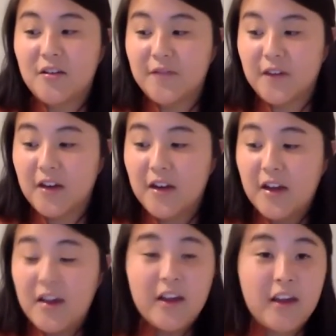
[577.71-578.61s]
for
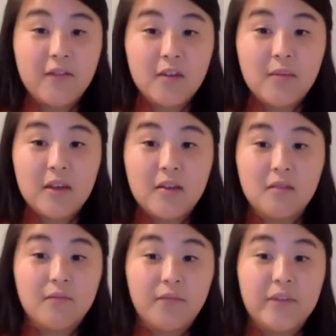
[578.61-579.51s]
giving
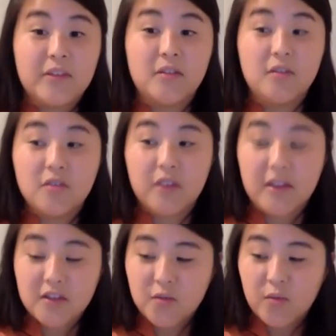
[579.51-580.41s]
me this
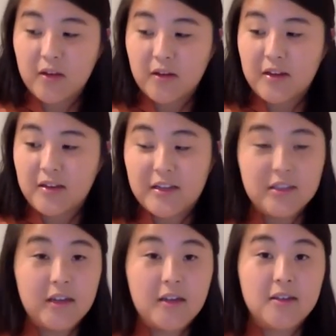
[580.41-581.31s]
nutrients when in
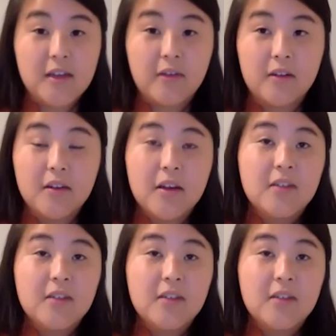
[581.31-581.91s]
1997,